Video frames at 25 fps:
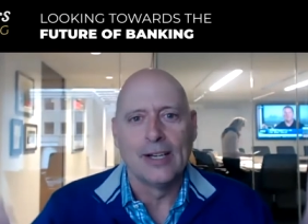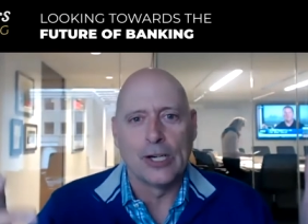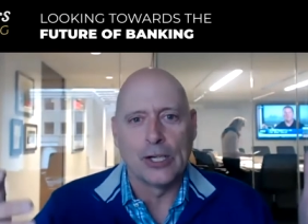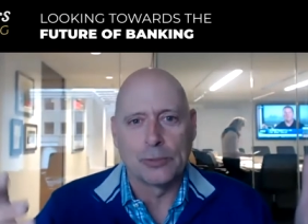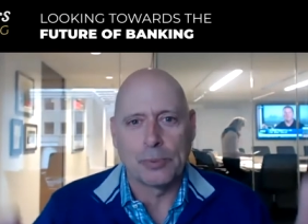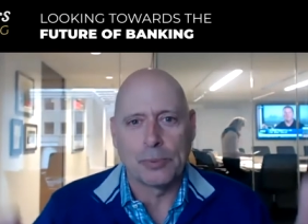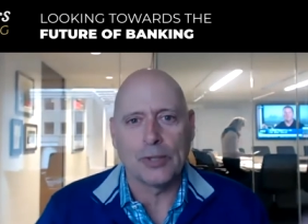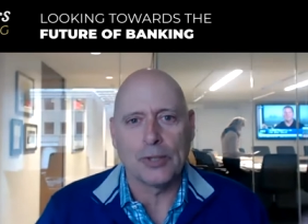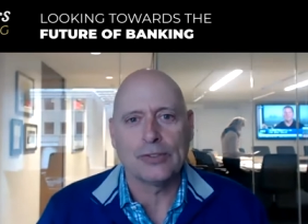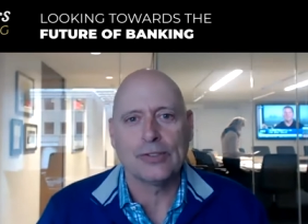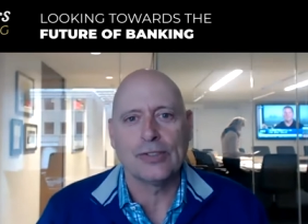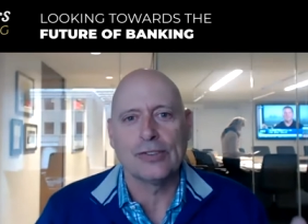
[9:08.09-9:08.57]
You're
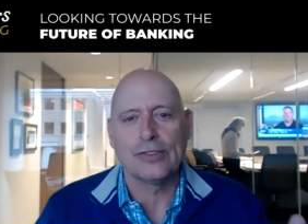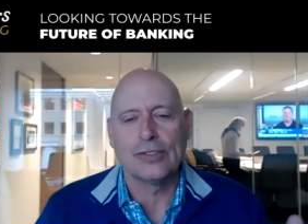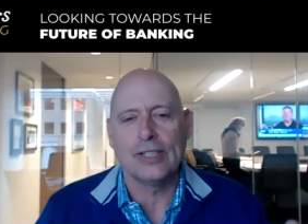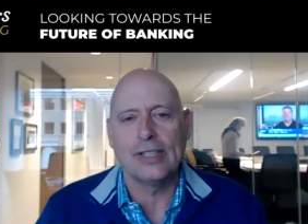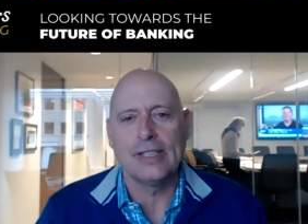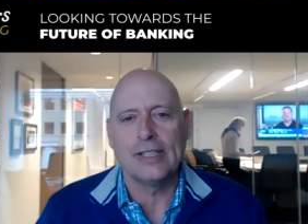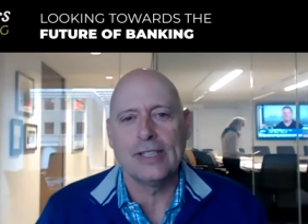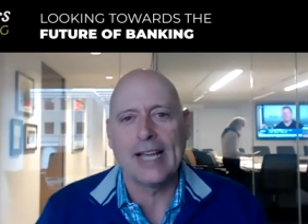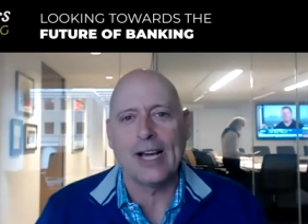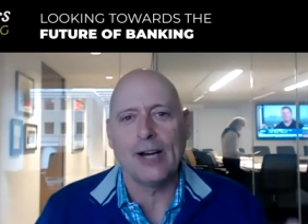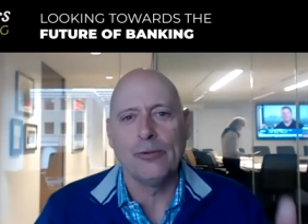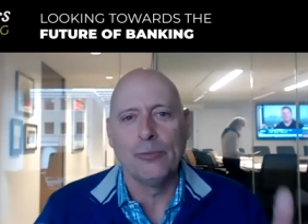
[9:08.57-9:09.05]
supposed to
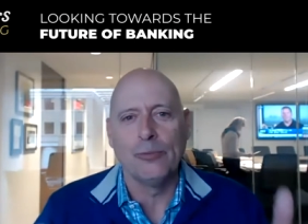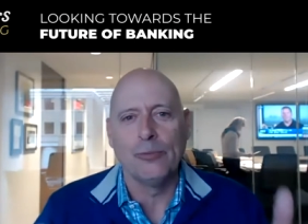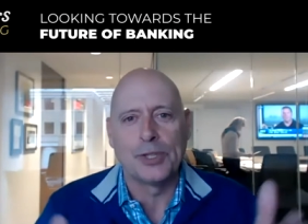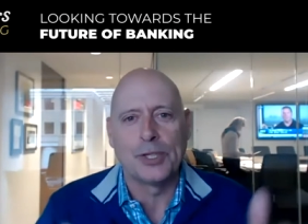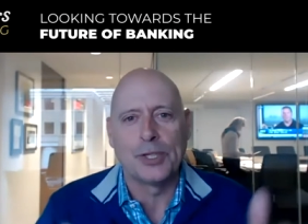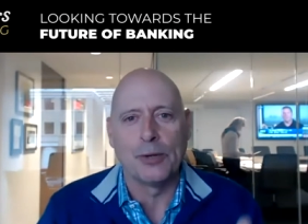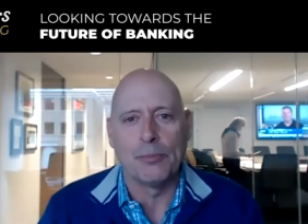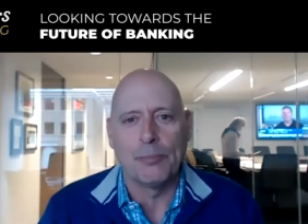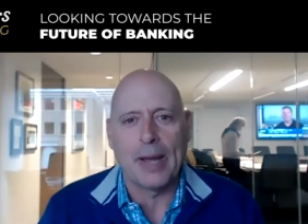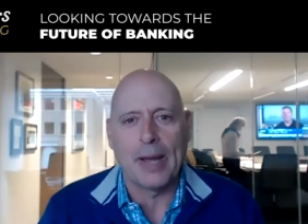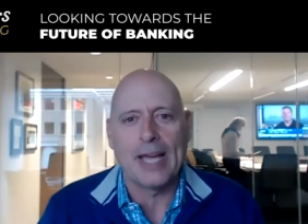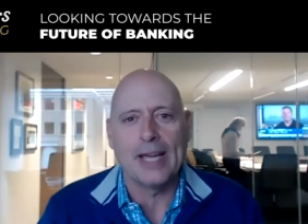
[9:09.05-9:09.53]
sit down
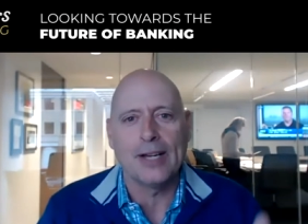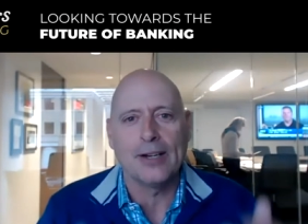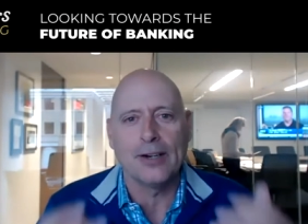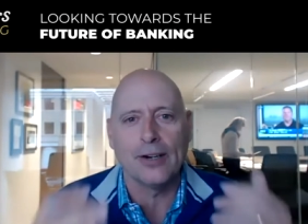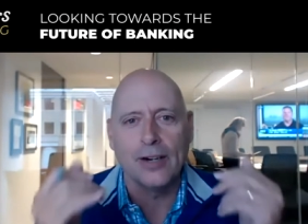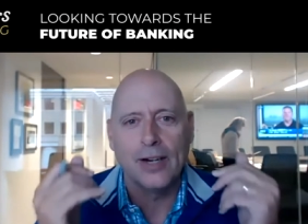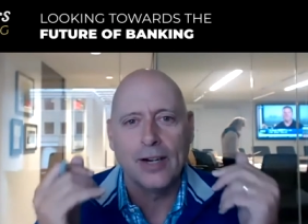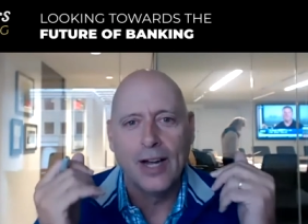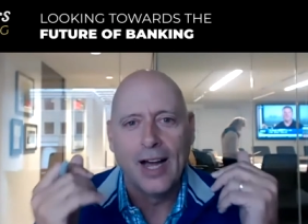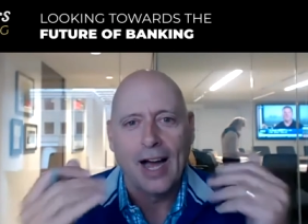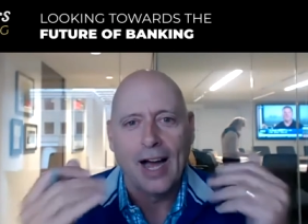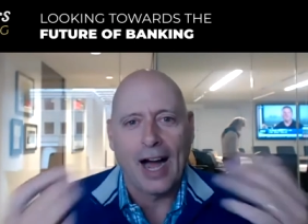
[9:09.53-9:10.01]
with your
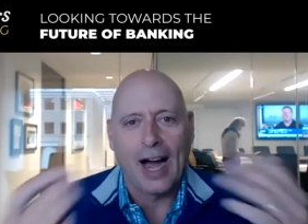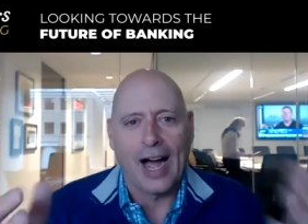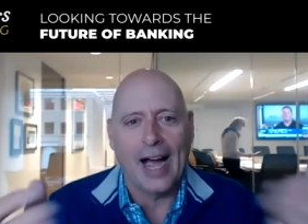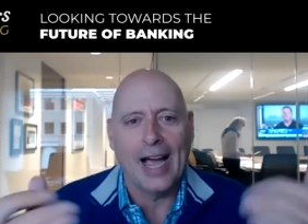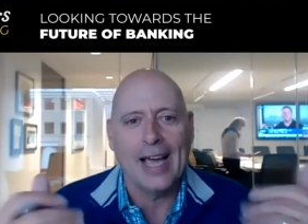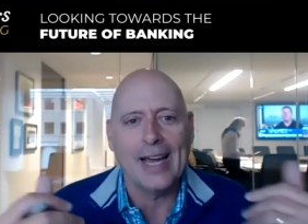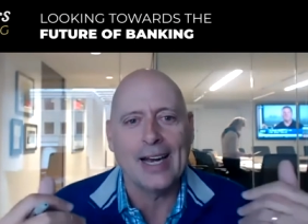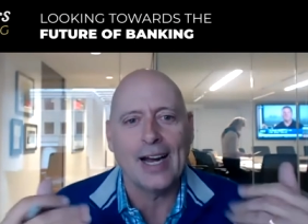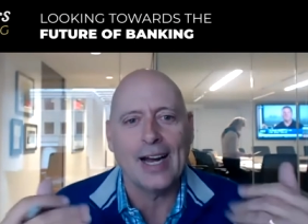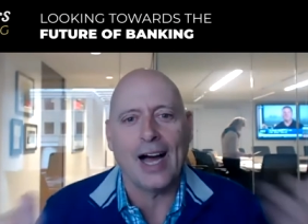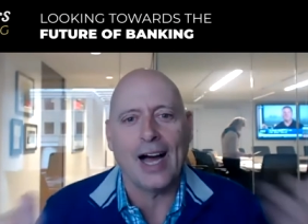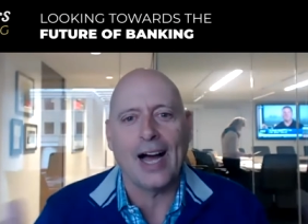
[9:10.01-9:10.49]
banker
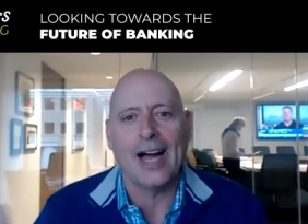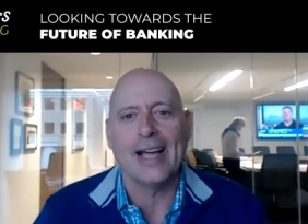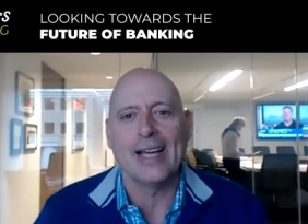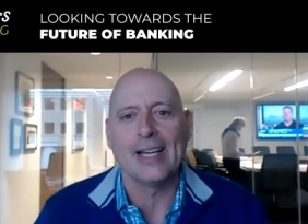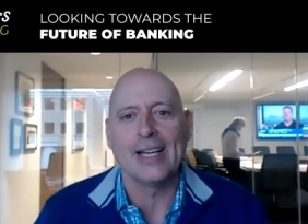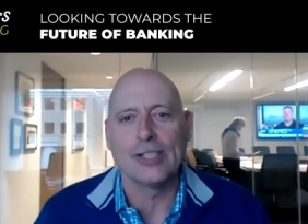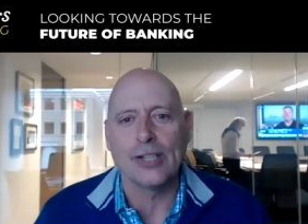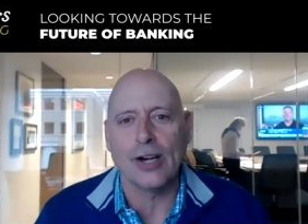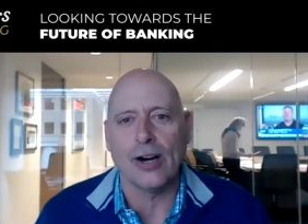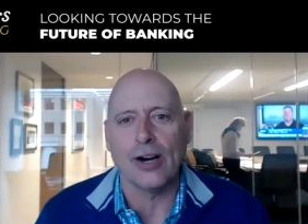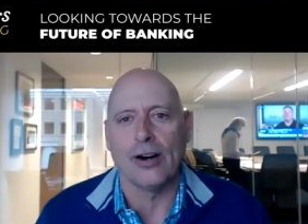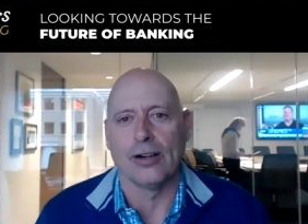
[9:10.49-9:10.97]
eye to eye
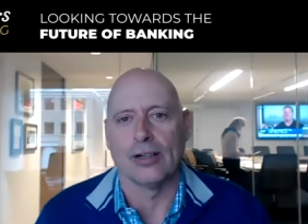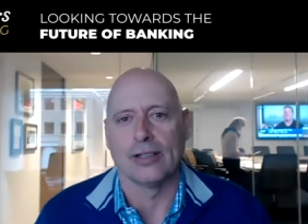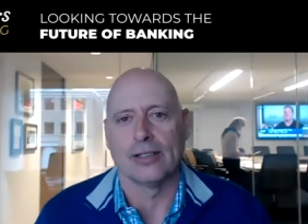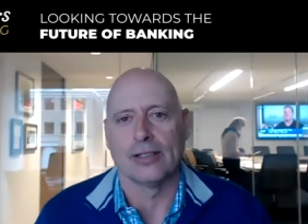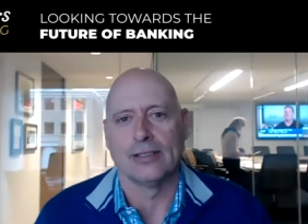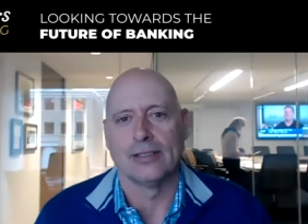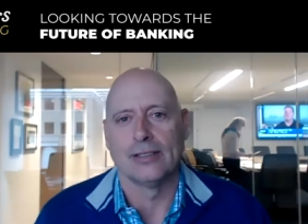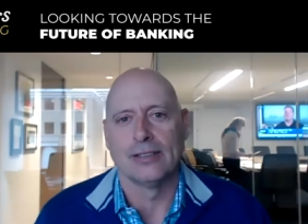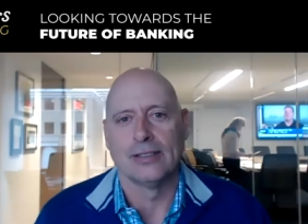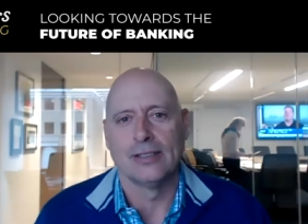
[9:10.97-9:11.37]
and talk.